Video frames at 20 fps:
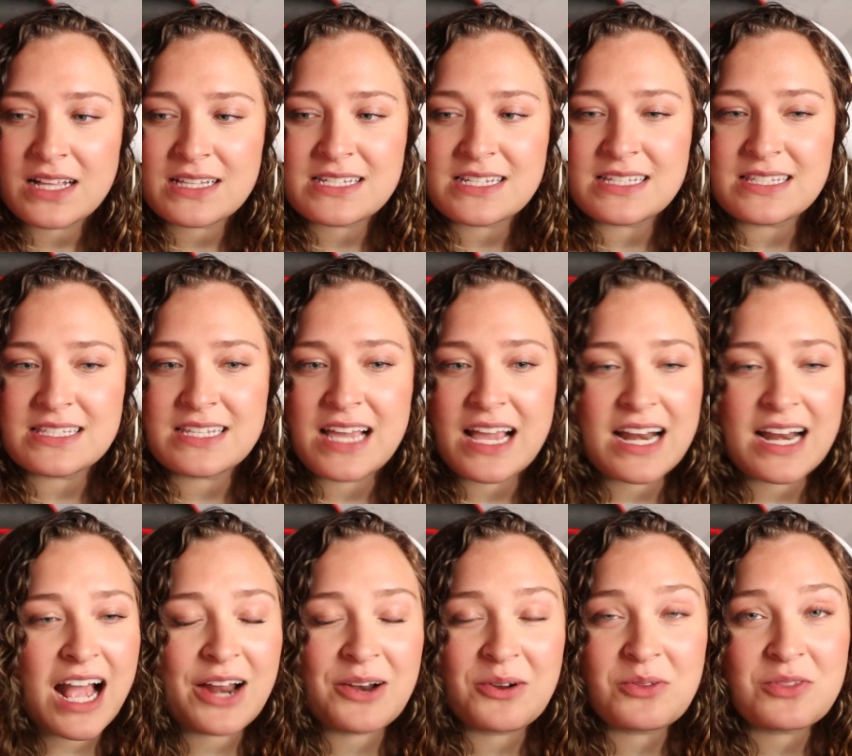That's
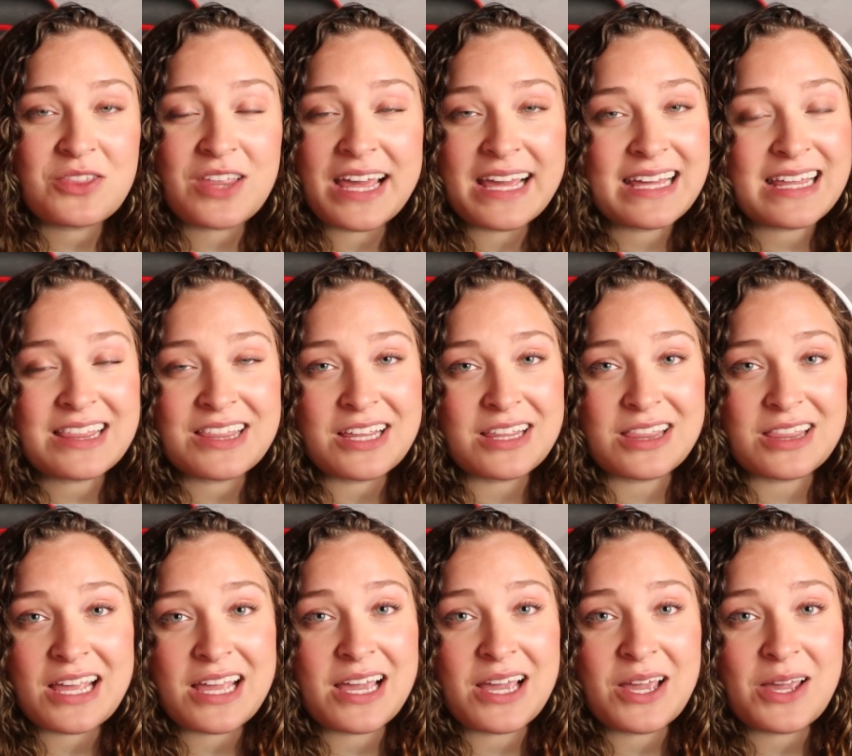insane. I don't think that
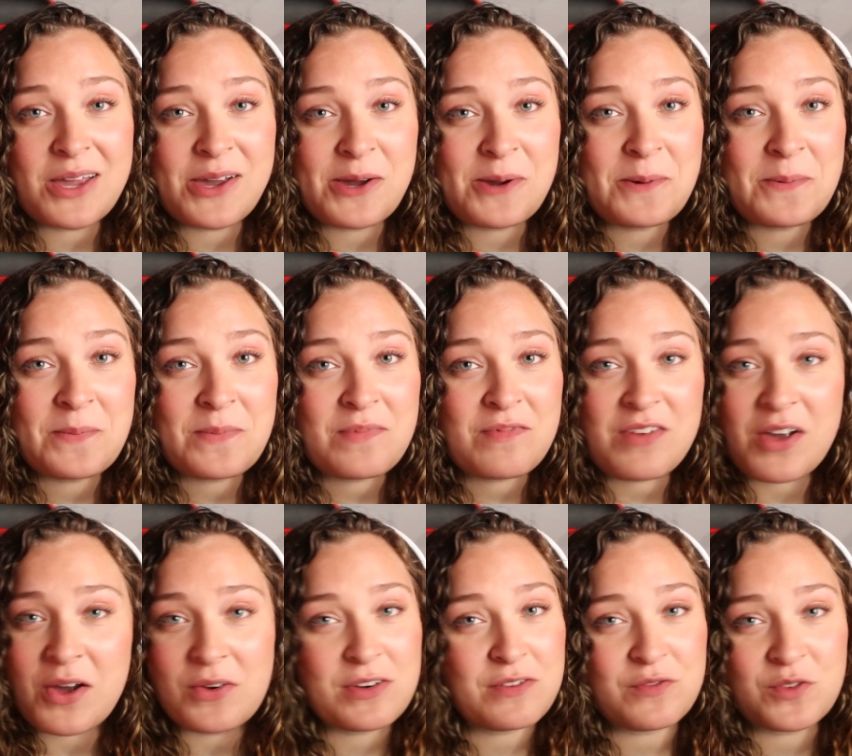they
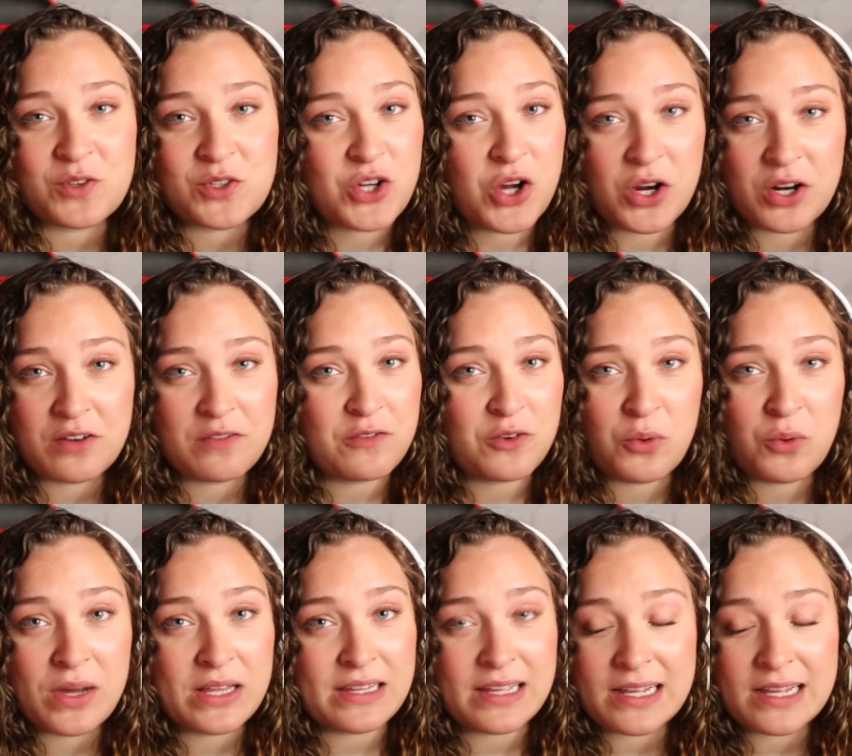found a photographer
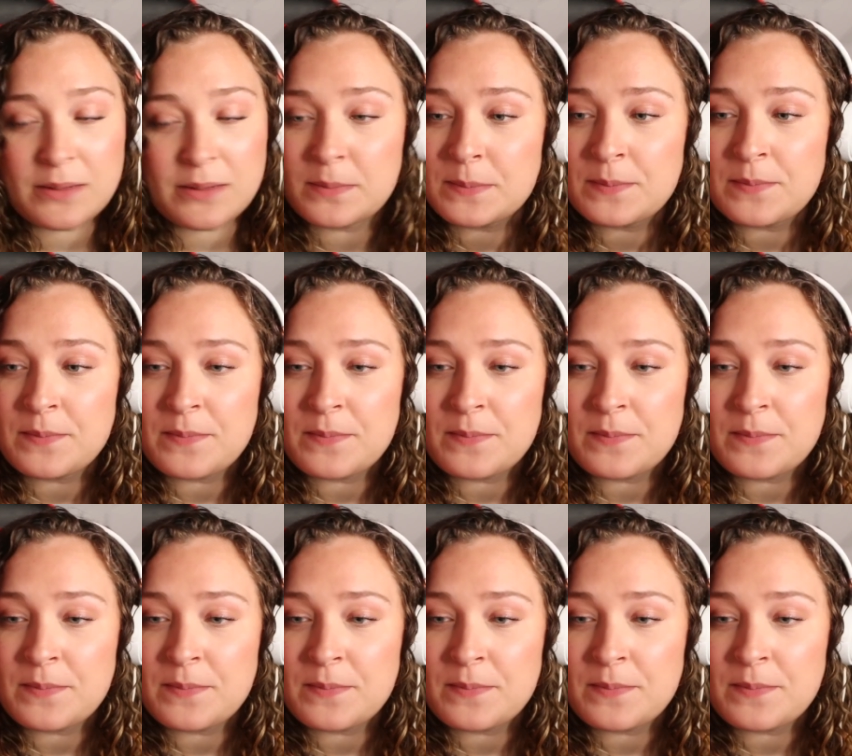willing.